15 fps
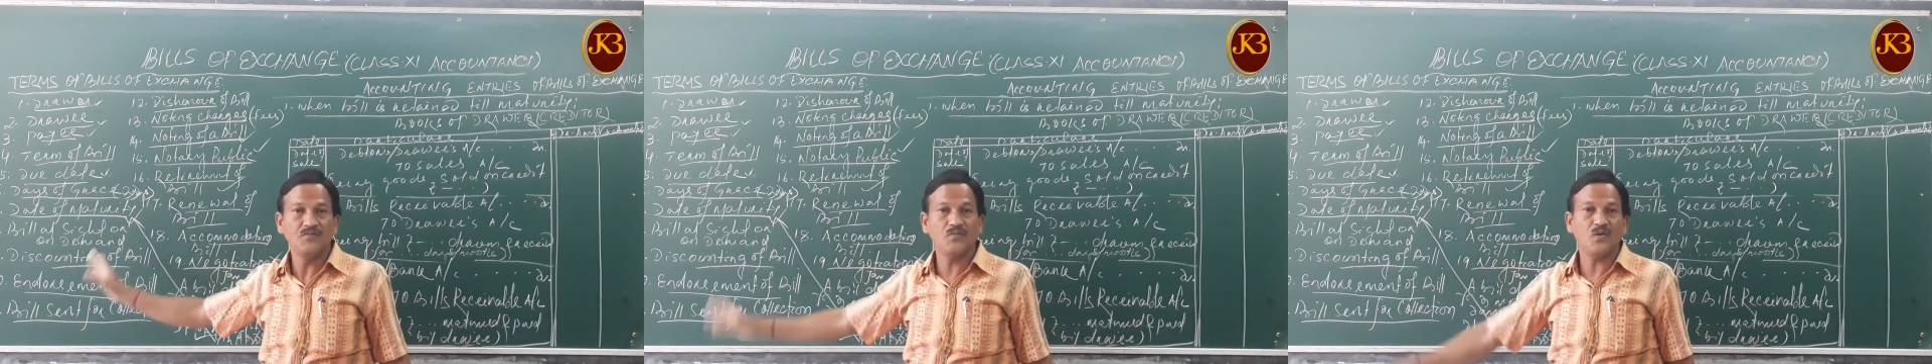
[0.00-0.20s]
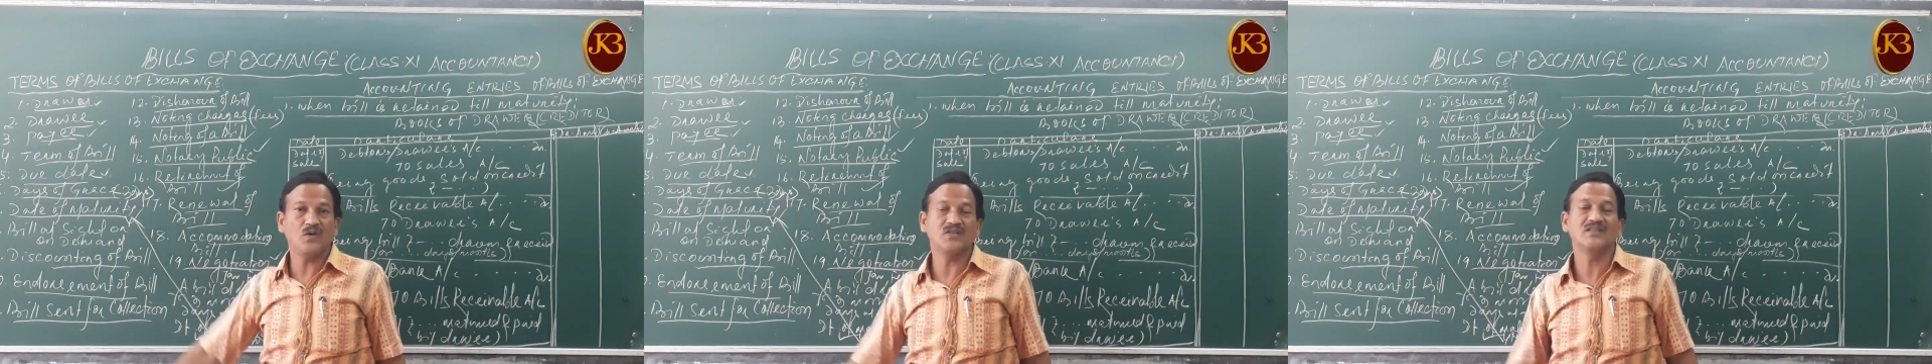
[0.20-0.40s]

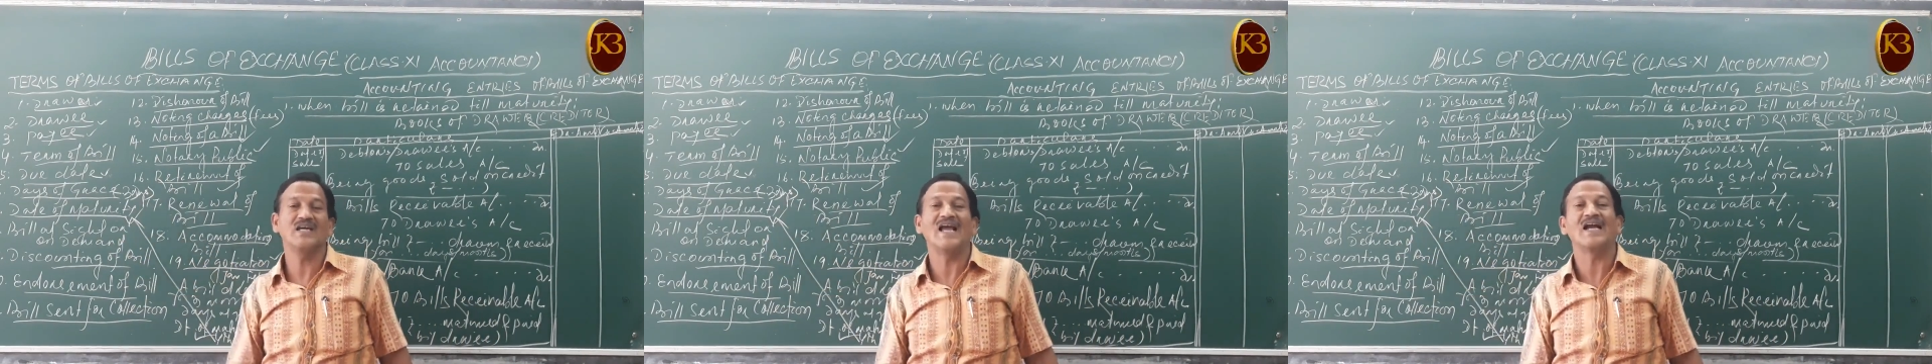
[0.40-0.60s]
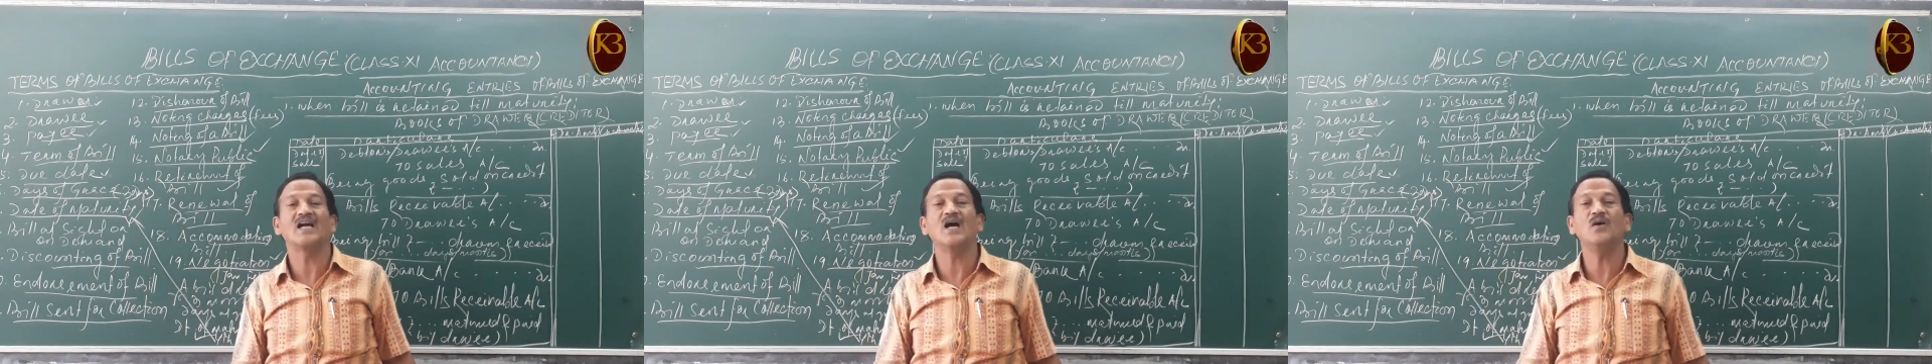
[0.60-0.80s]
for
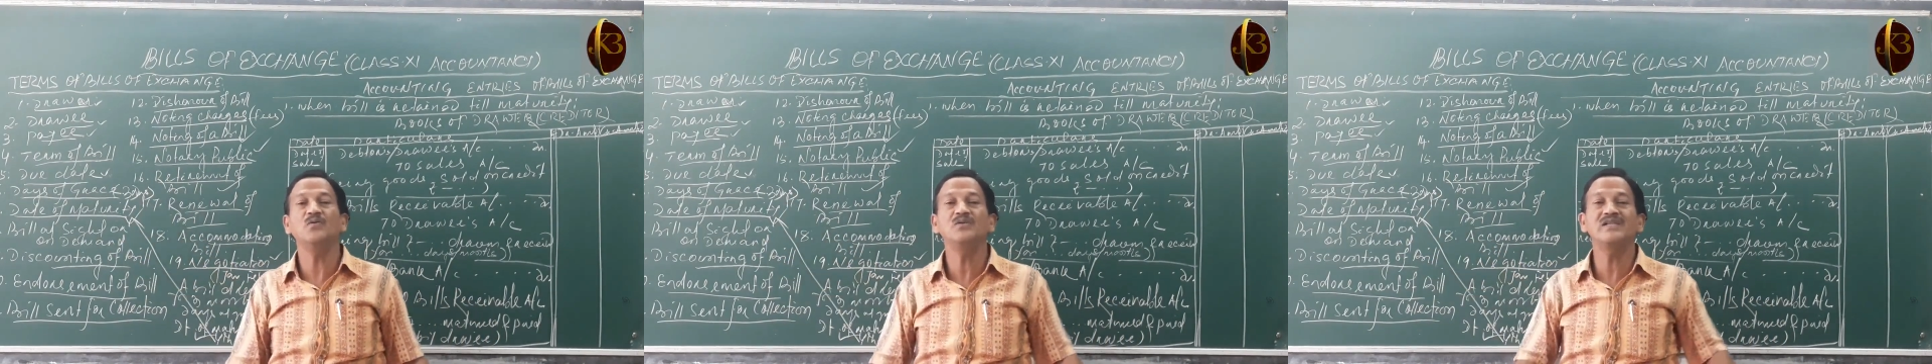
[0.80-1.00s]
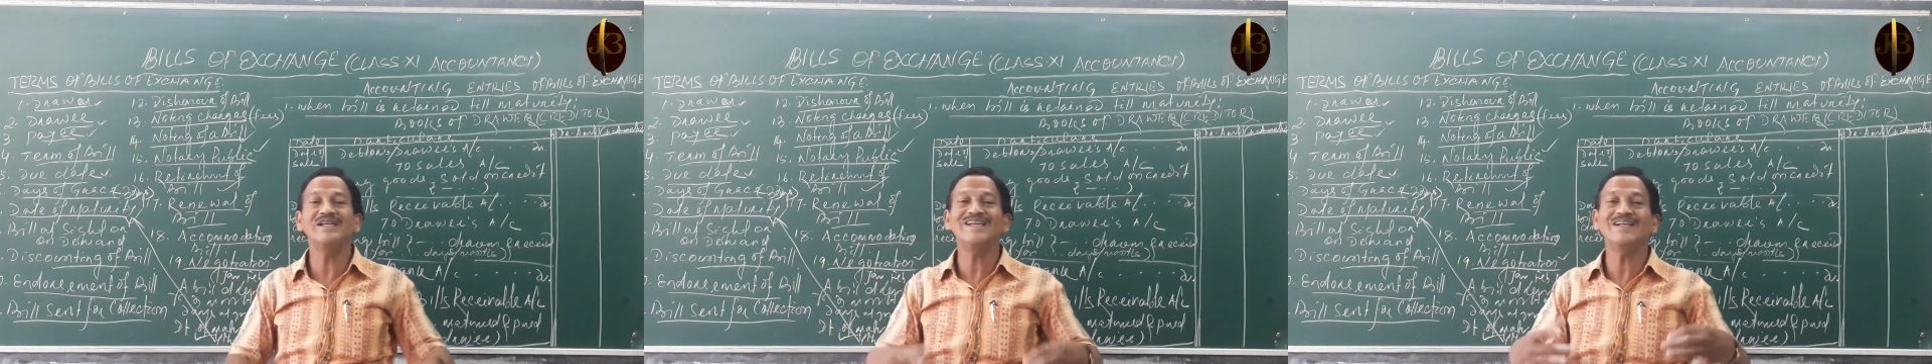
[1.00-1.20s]
the
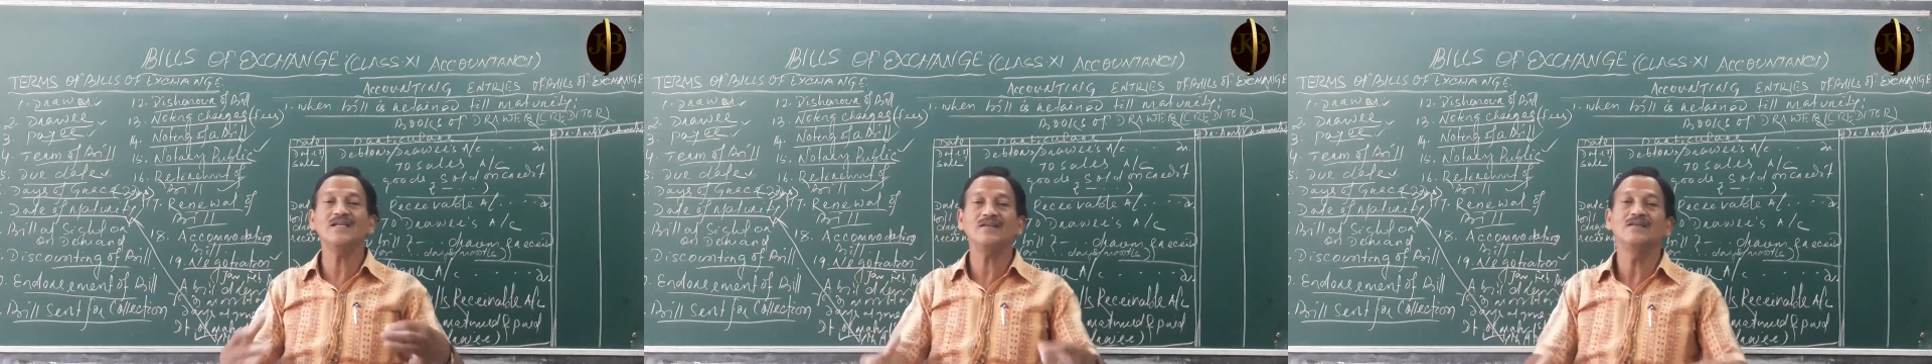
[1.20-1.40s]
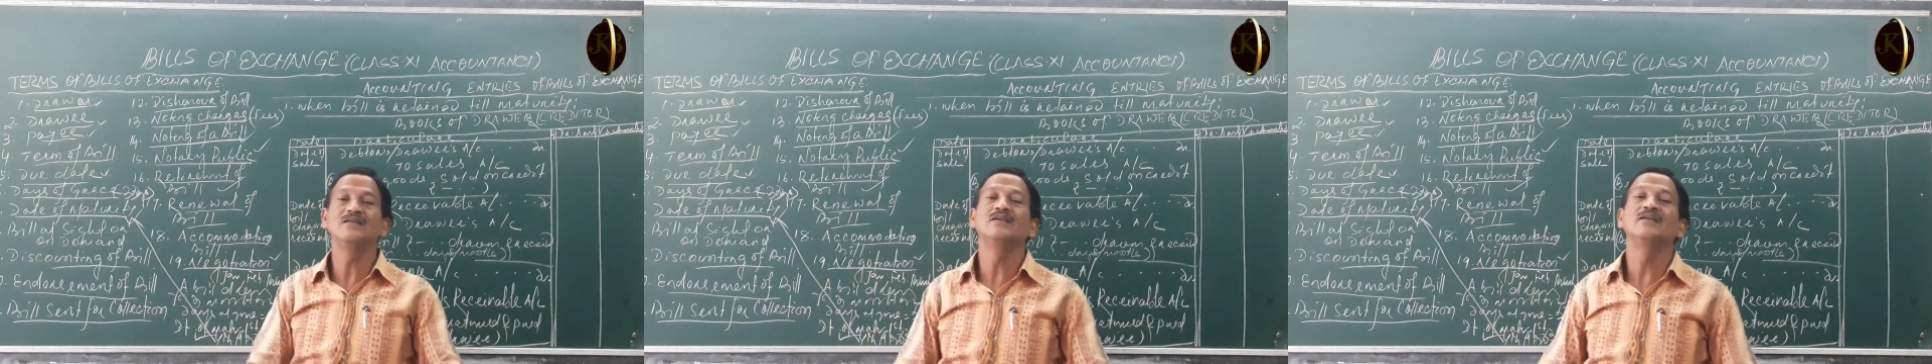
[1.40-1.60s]
accounting